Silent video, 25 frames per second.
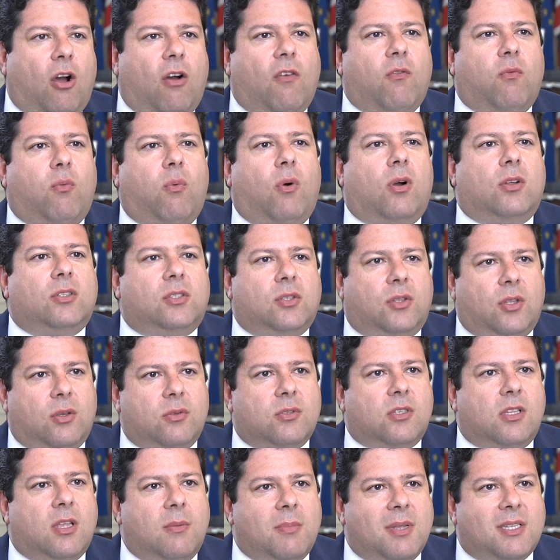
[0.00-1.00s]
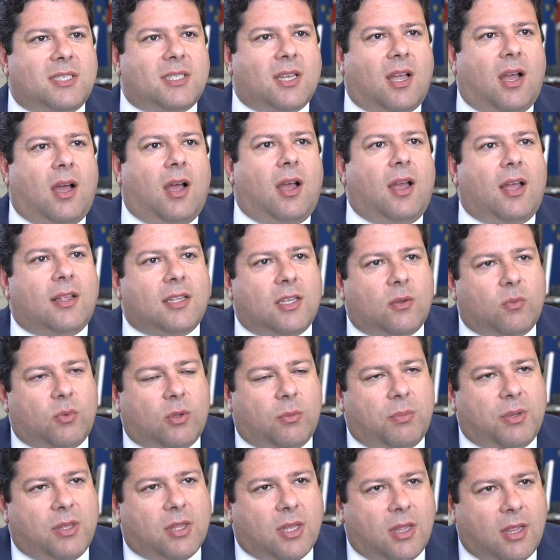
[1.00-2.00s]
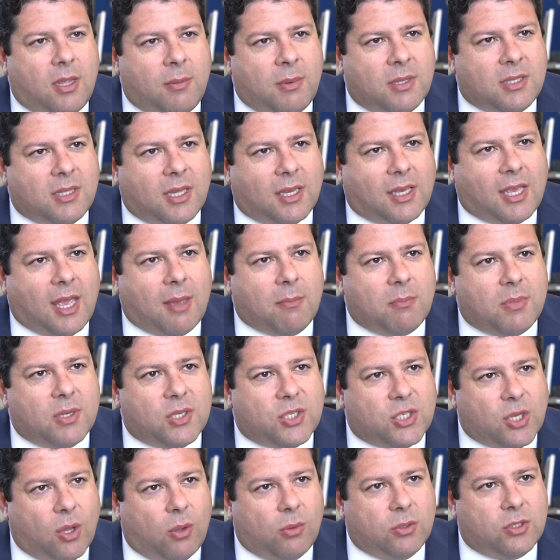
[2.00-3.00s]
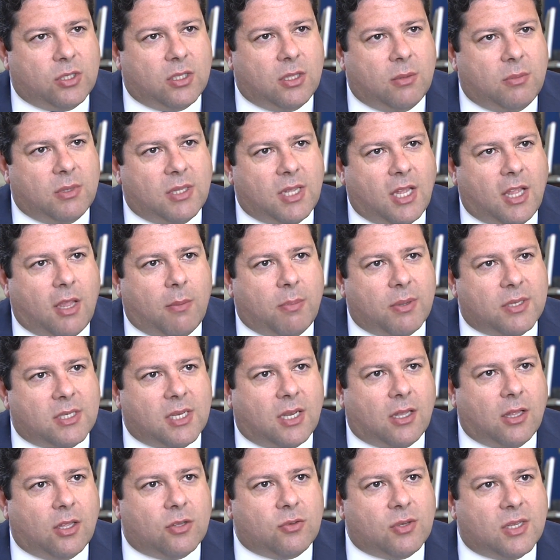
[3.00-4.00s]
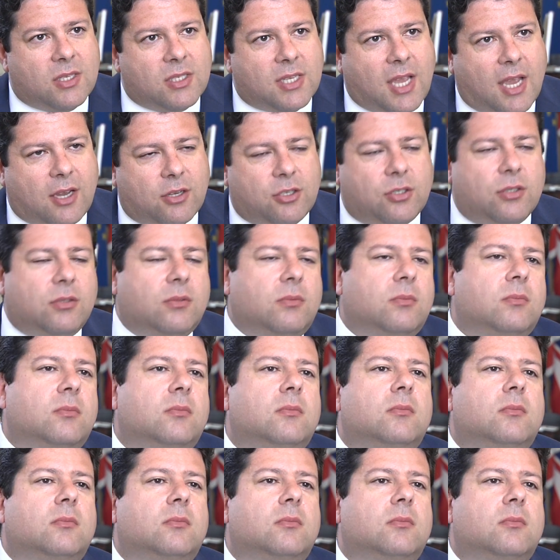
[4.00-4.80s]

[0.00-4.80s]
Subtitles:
of what those limits are, and it will be the limit that can be sold to them in any particular transaction.